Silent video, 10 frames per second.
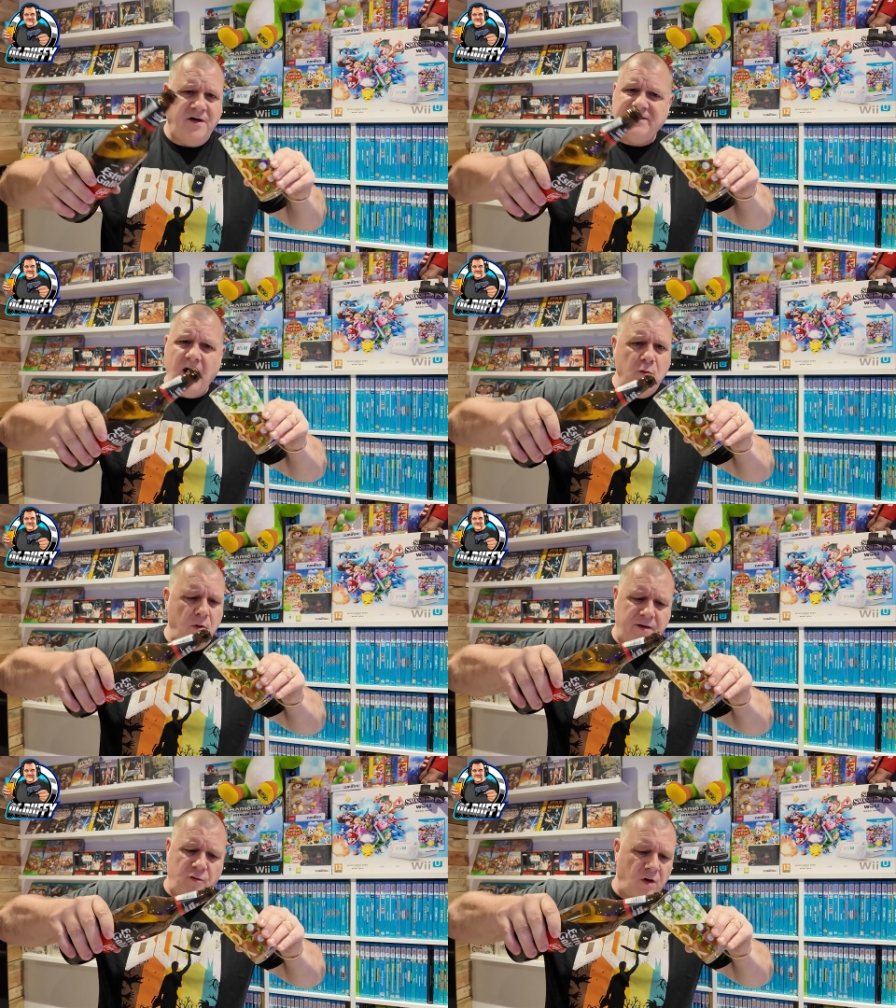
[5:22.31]
I don't know what
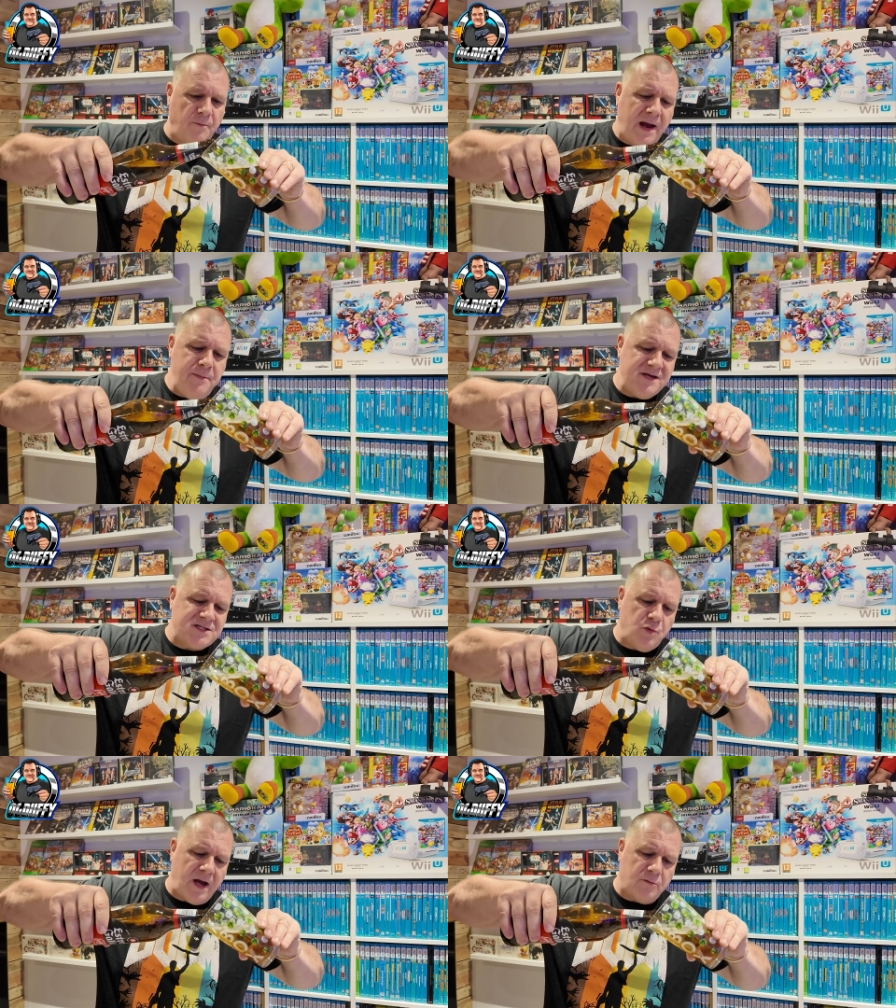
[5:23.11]
went wrong. Maybe
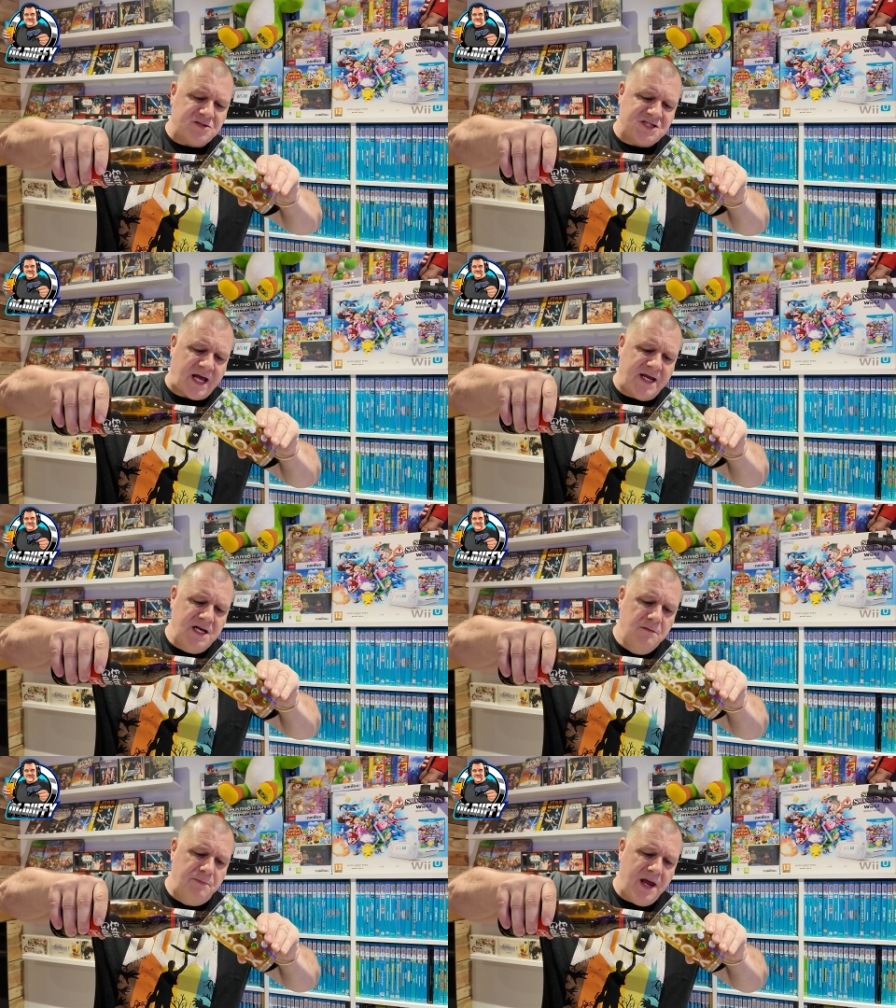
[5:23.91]
it's the way I was
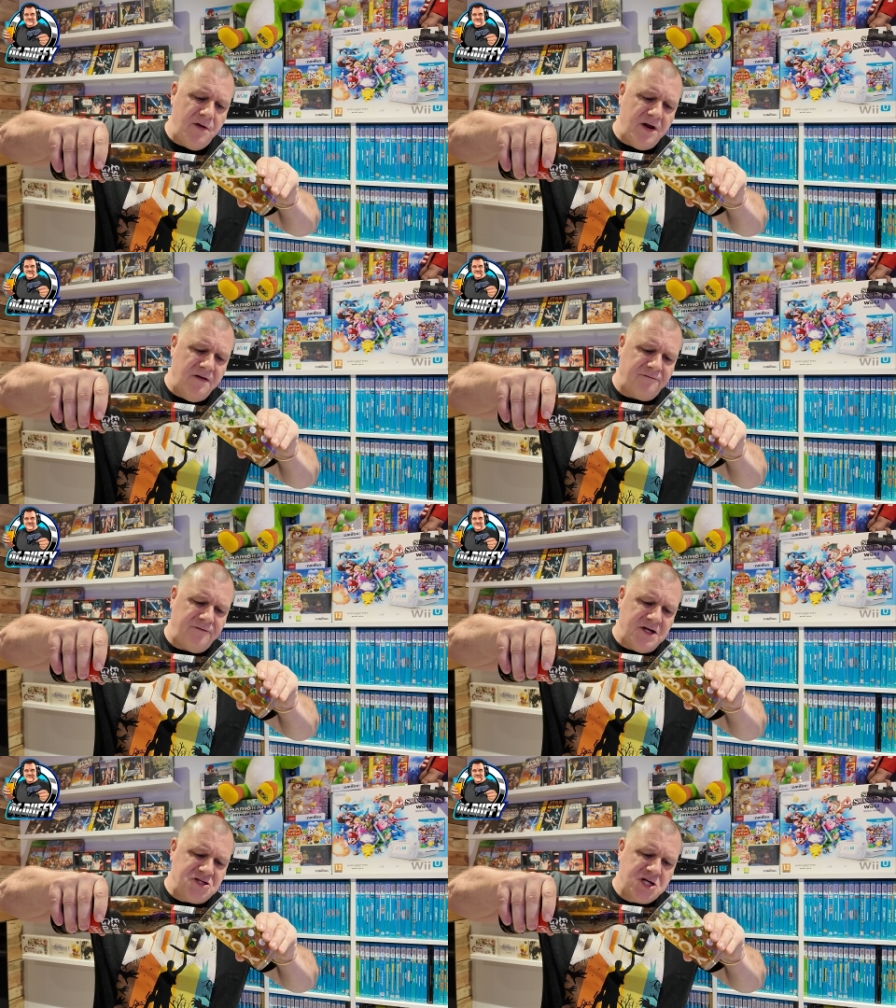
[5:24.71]
stacking the beer in the
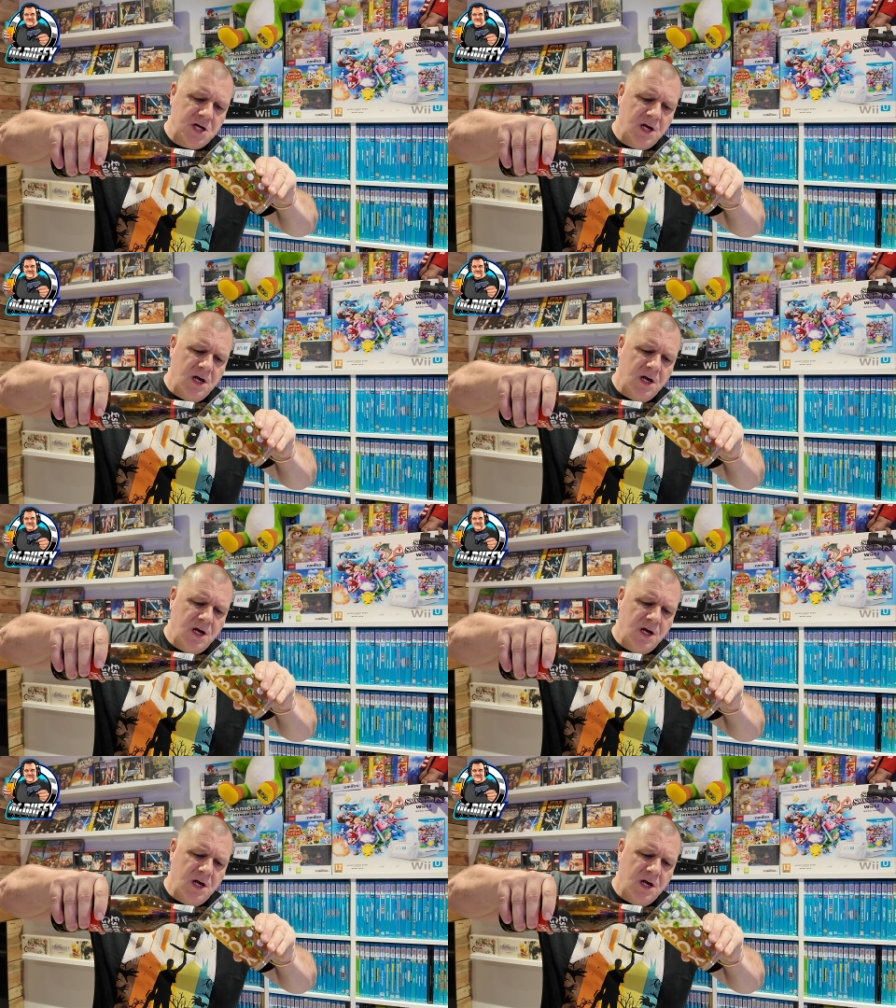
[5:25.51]
fridge.